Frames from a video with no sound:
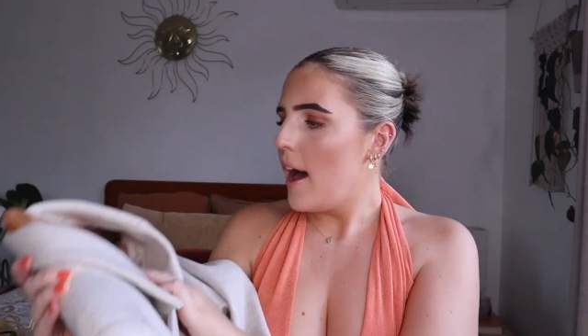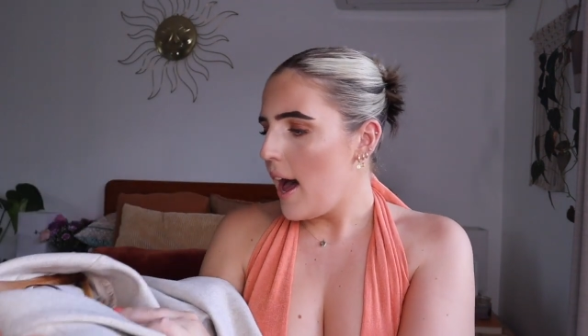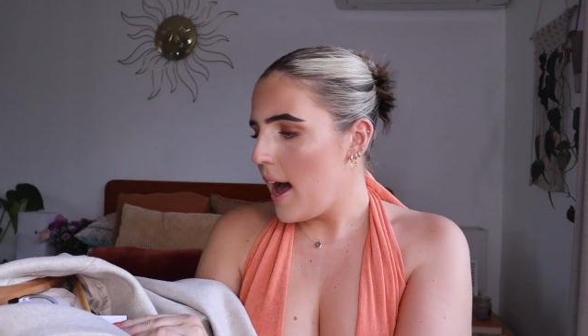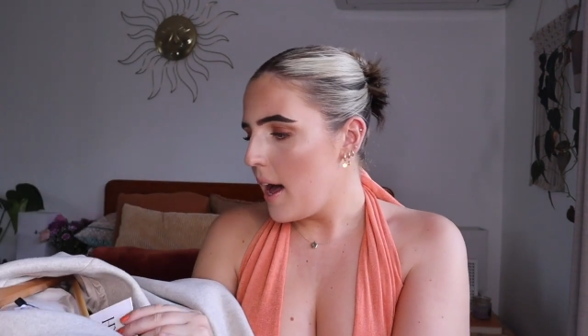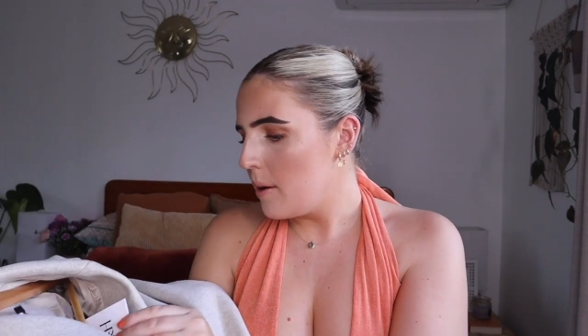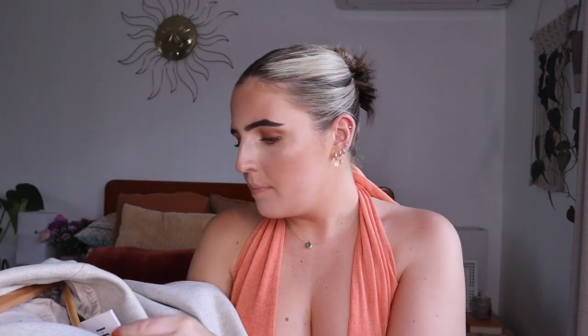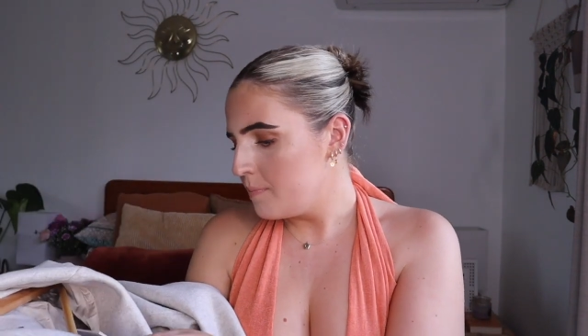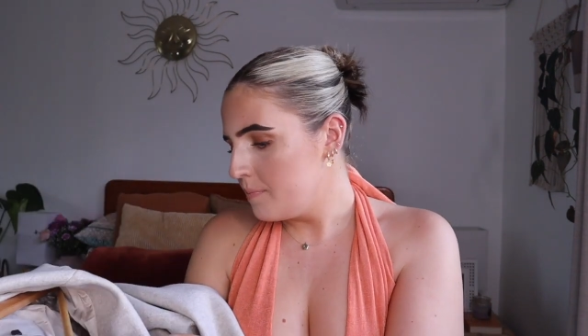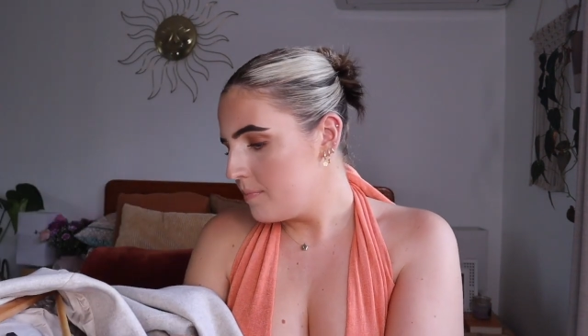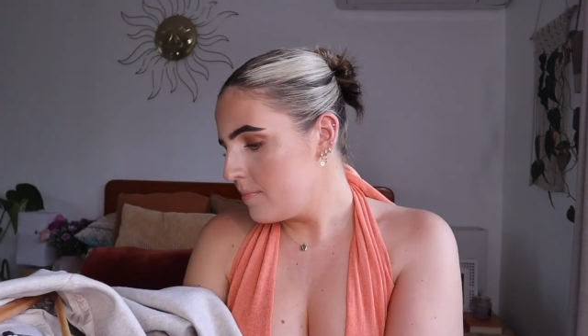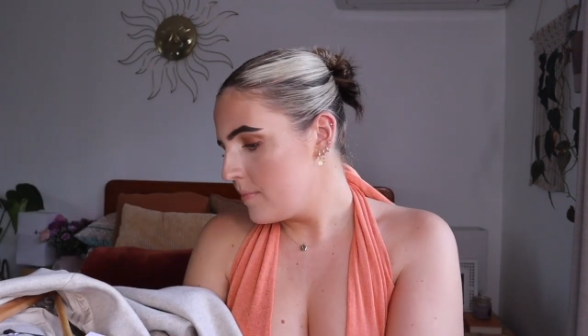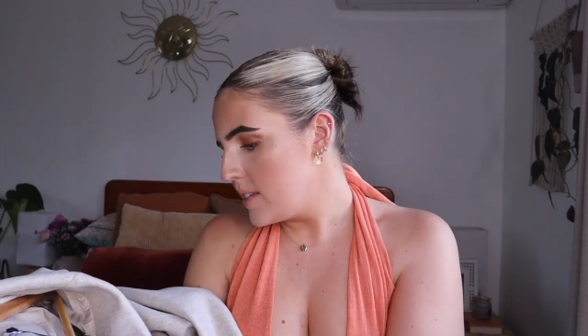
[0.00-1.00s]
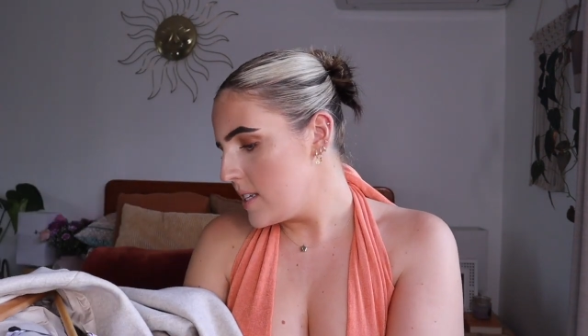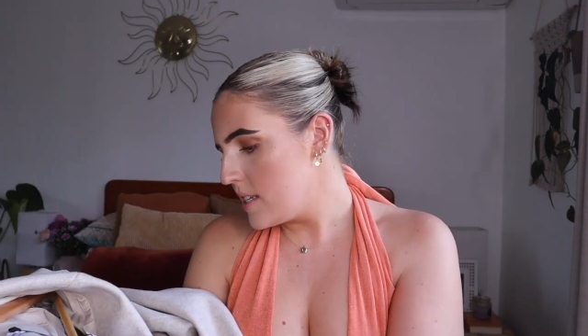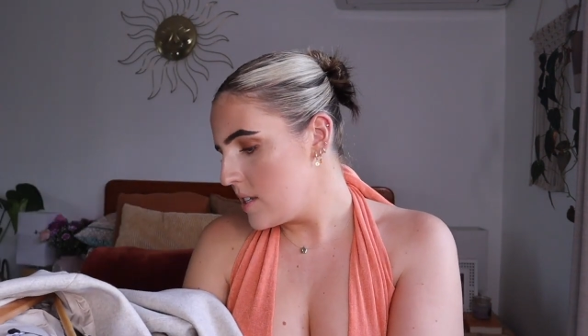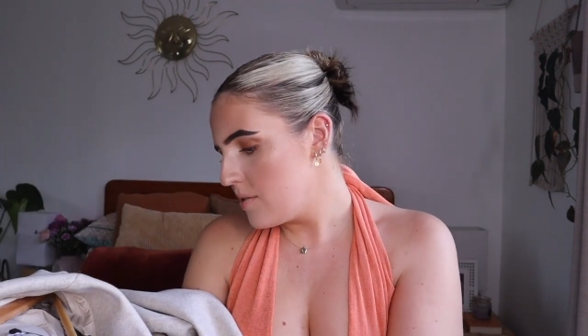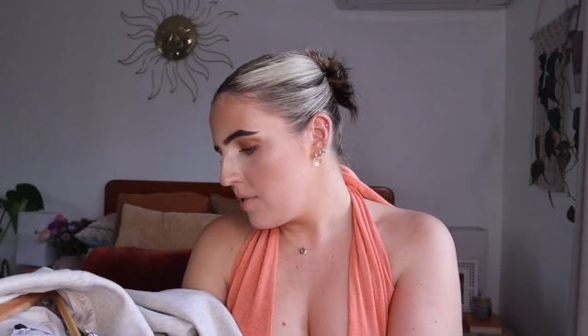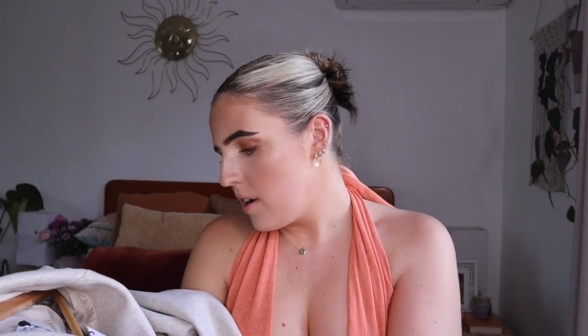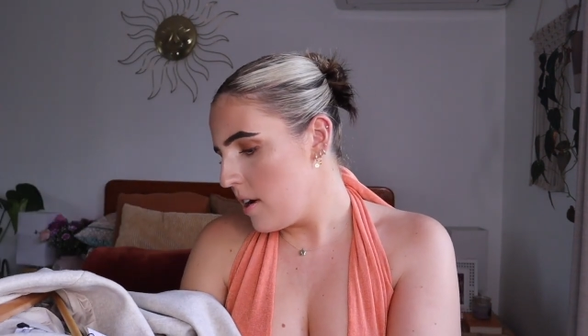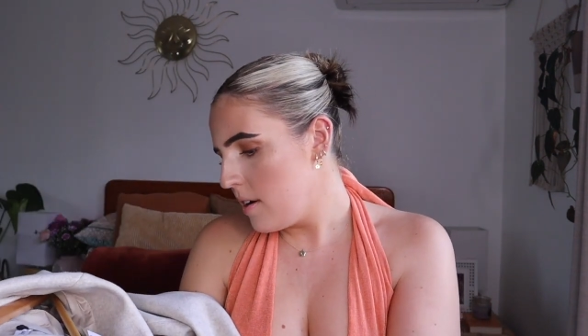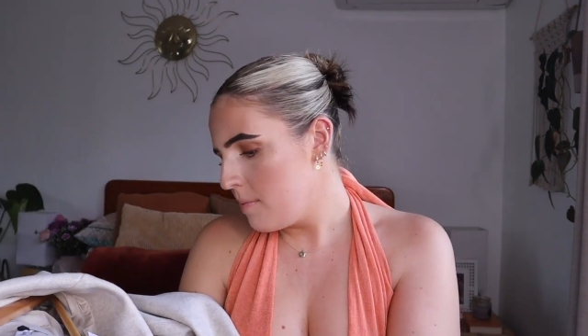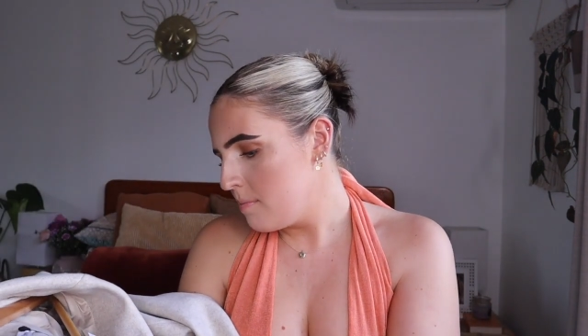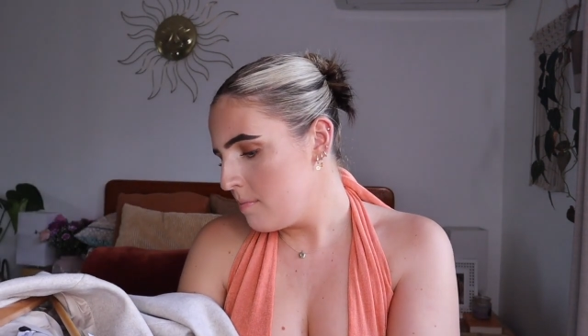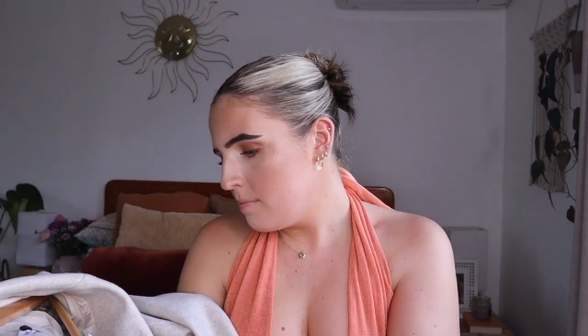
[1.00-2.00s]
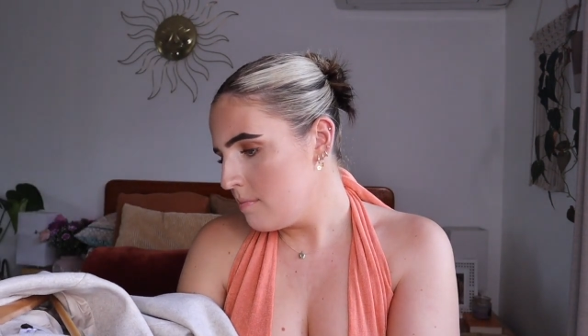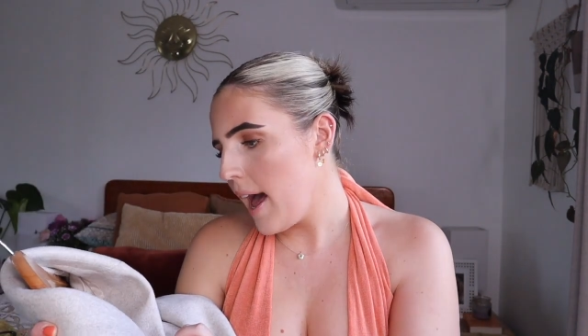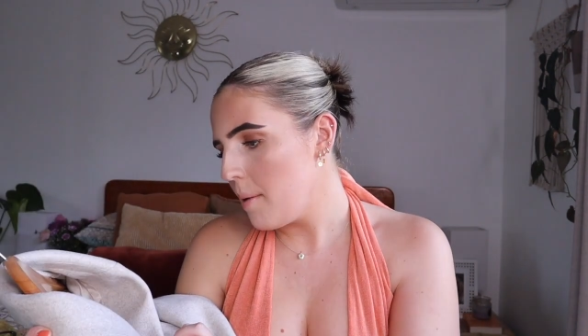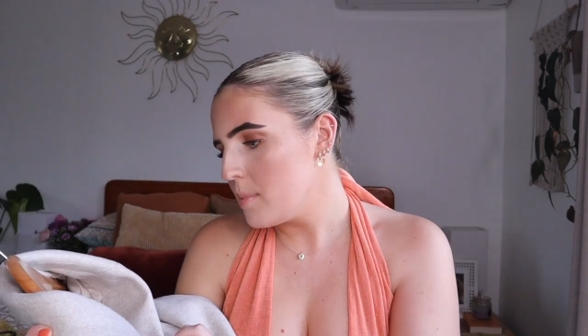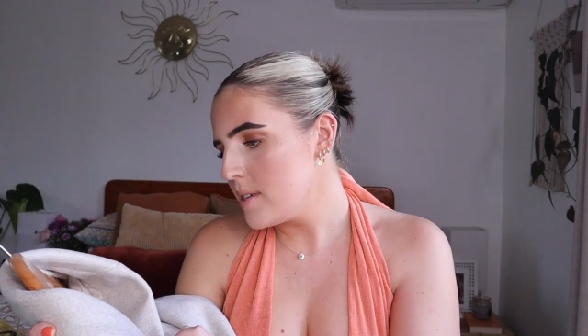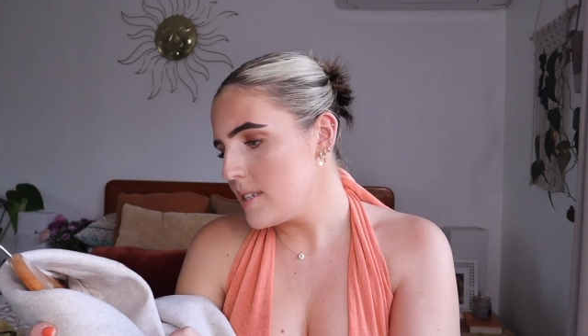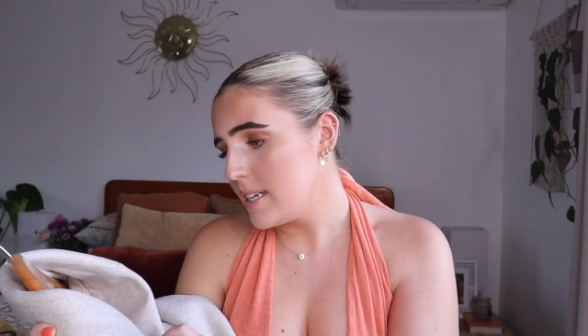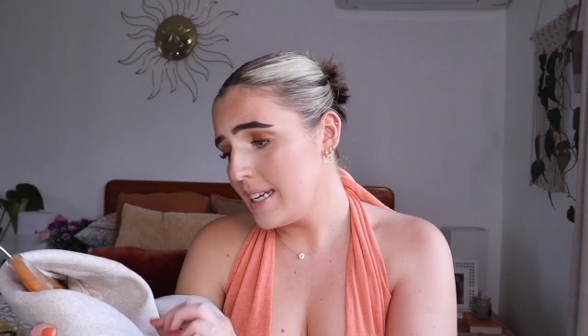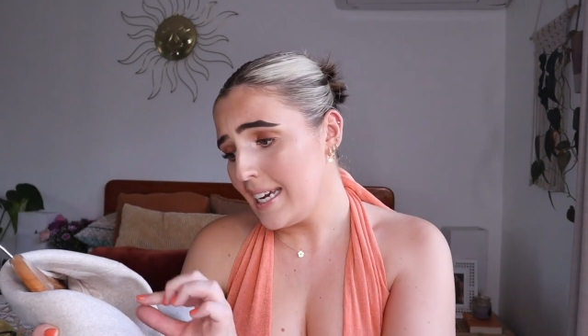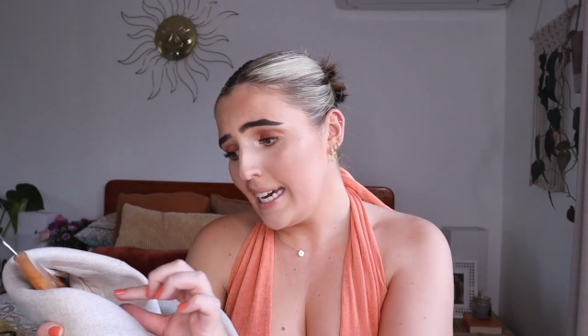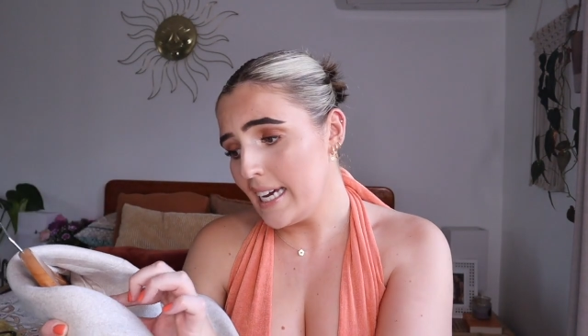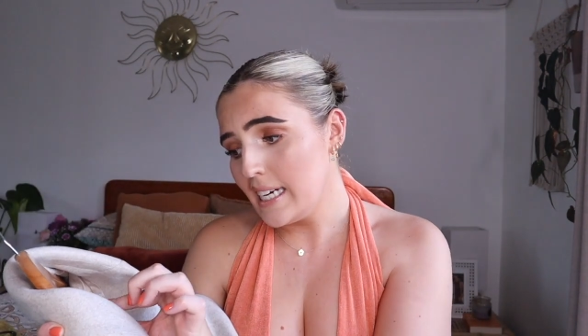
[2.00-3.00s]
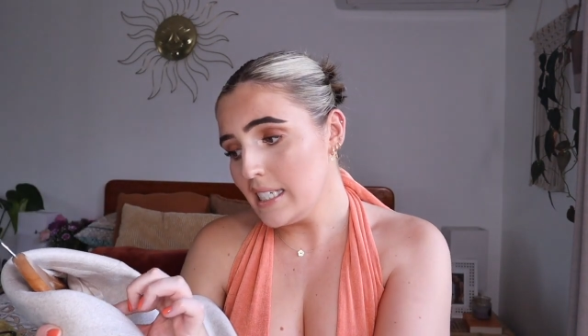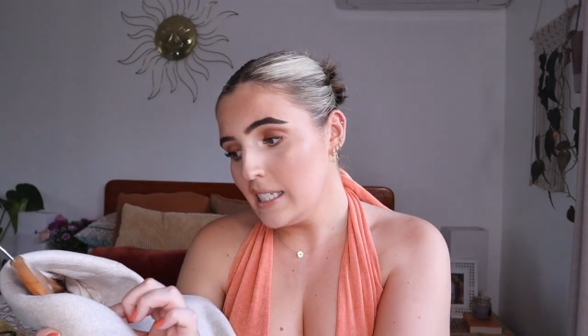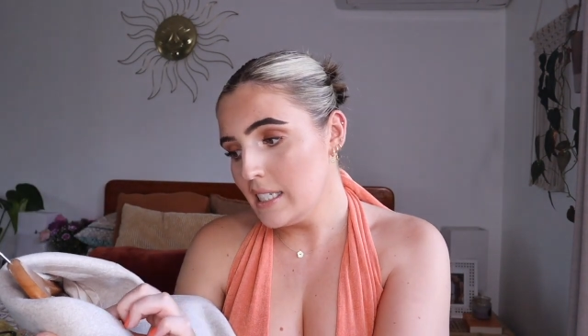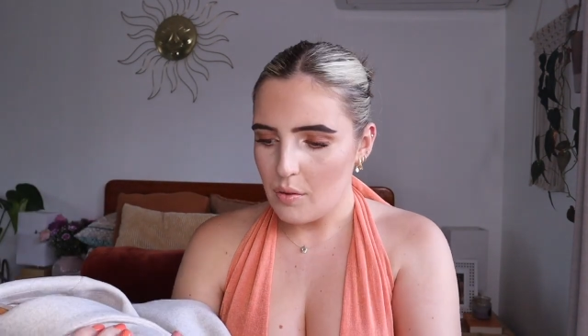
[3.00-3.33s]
Um, this is from Atmos in here.